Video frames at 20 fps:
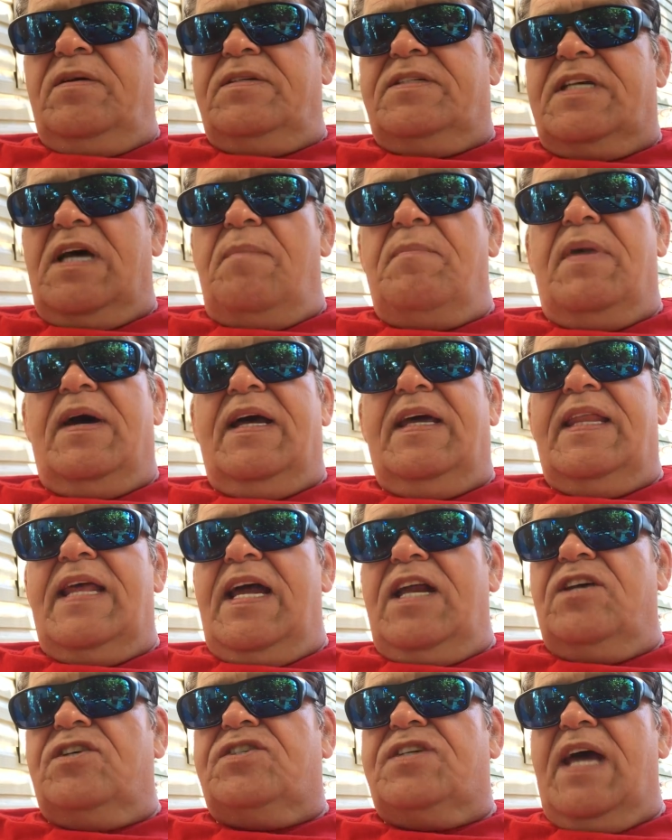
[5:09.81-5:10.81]
somebody
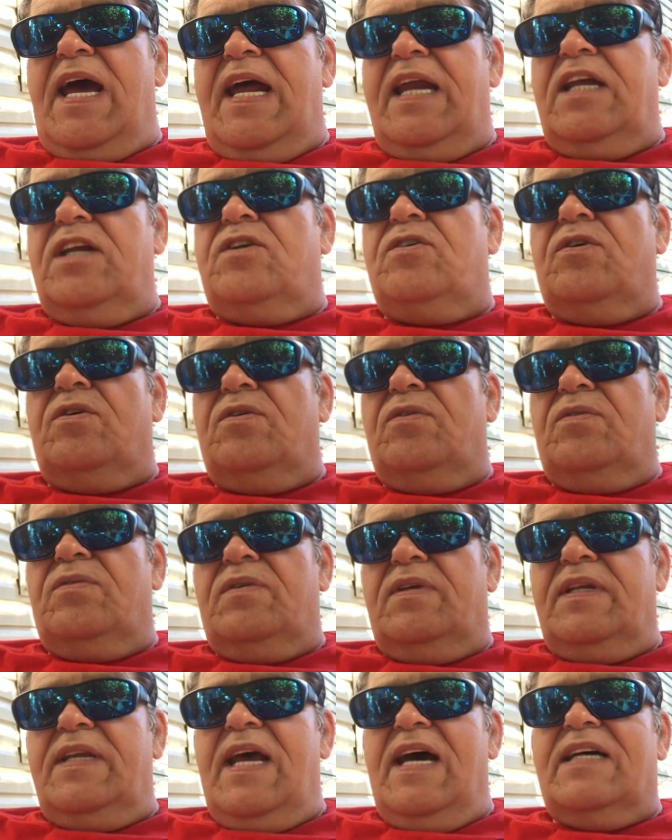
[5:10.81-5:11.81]
that you're standing to
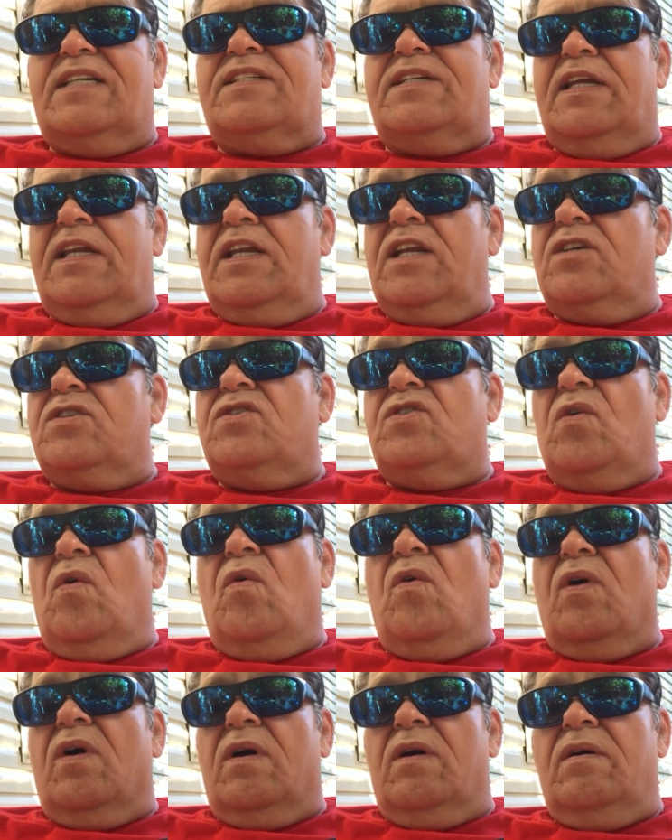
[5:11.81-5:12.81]
next in the
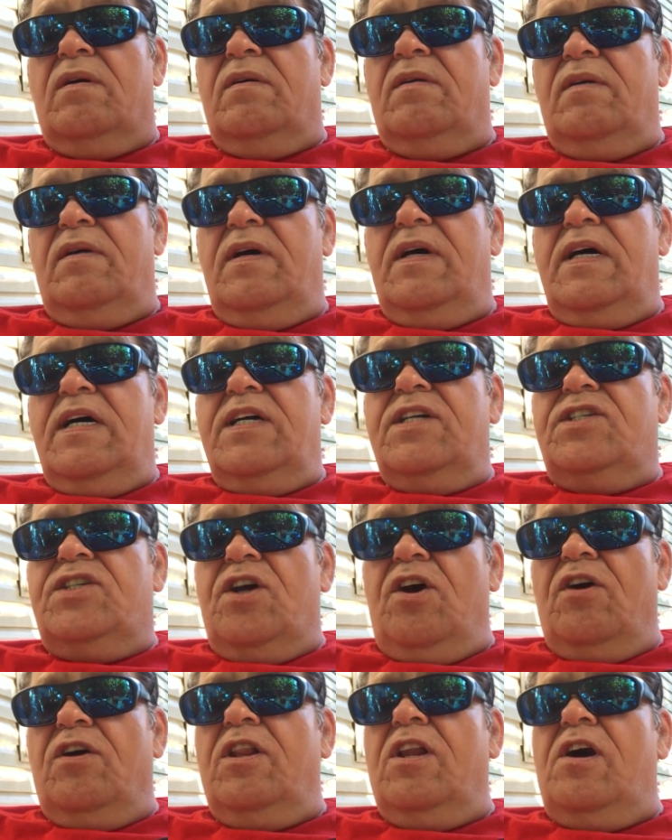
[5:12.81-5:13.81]
store.
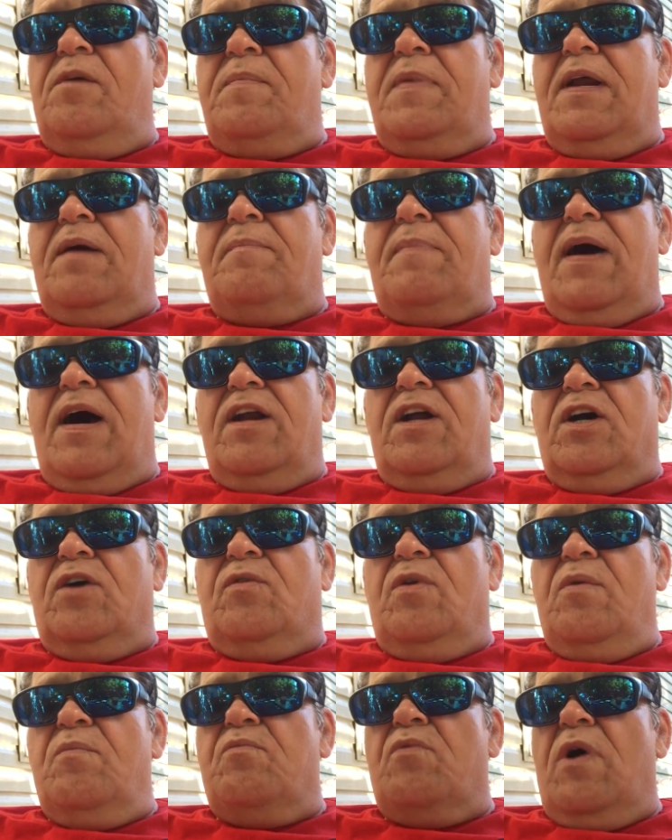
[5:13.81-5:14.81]
Share a little bit about our
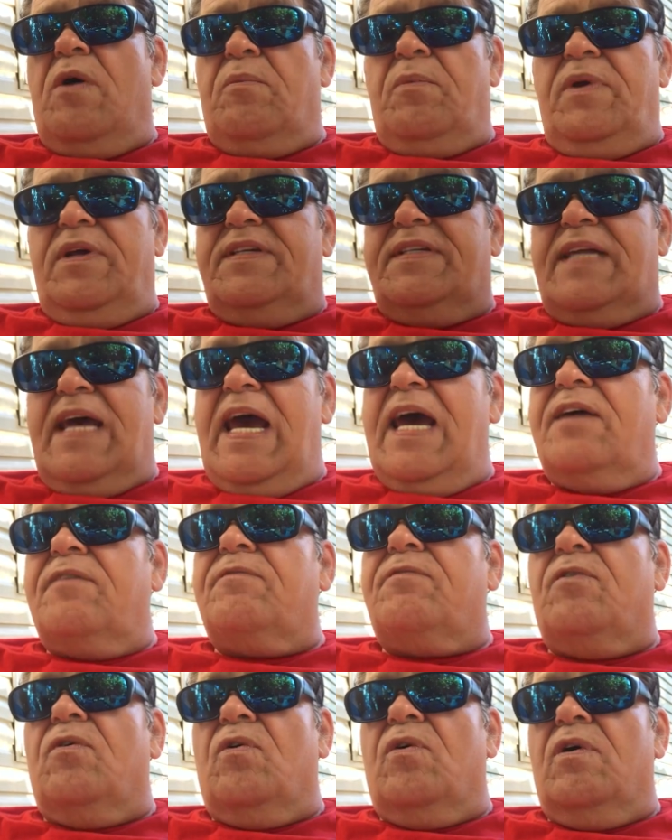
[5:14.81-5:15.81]
group, what we stand
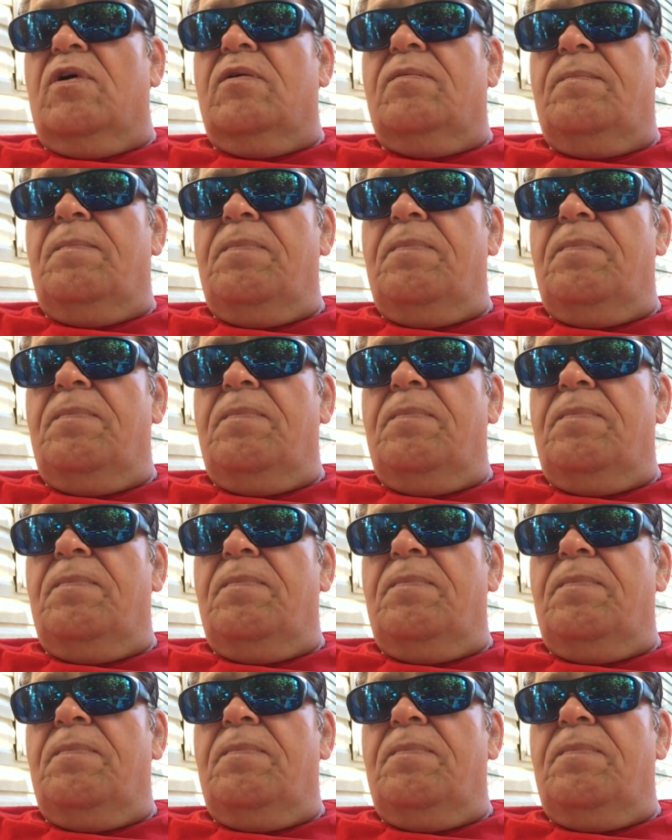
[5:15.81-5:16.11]
for.